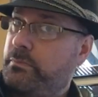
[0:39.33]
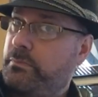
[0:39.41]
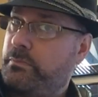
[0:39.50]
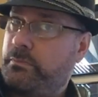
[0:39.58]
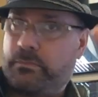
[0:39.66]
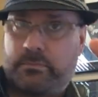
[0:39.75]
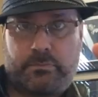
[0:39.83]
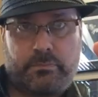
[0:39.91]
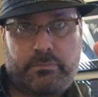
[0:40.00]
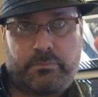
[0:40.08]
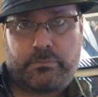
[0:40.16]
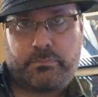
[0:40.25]
The best
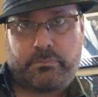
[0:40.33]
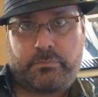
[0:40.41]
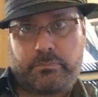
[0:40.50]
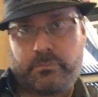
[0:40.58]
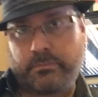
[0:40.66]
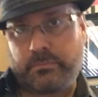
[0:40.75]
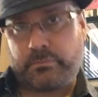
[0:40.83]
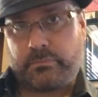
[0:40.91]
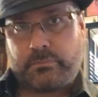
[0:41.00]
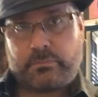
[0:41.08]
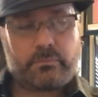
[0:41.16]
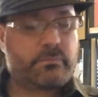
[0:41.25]
is yet
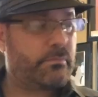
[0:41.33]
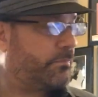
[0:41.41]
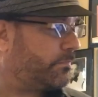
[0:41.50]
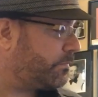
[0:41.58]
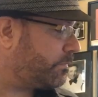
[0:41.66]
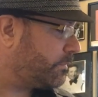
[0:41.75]
to come.